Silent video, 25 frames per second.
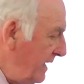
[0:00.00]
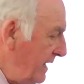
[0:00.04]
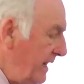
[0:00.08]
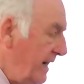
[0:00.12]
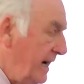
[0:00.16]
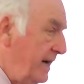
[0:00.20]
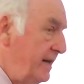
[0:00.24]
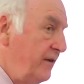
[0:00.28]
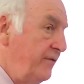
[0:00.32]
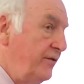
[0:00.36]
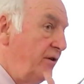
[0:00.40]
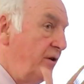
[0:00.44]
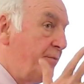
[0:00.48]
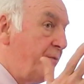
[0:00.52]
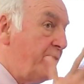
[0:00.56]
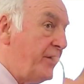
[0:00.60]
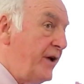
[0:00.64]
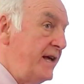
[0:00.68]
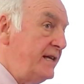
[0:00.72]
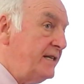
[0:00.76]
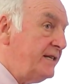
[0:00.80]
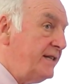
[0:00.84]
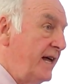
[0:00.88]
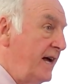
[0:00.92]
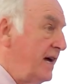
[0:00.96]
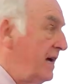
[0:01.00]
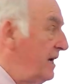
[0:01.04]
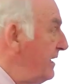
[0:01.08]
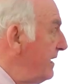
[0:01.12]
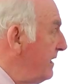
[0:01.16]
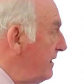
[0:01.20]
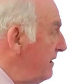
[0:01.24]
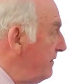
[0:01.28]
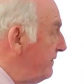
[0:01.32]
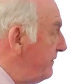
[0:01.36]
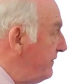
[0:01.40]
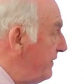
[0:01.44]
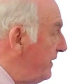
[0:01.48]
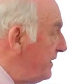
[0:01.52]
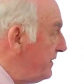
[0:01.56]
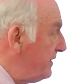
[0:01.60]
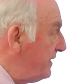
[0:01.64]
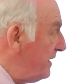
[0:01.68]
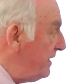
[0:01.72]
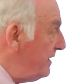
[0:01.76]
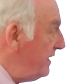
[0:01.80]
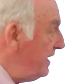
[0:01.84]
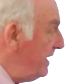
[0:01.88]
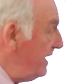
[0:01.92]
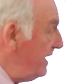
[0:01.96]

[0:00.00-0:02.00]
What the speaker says: And if you press that a little further,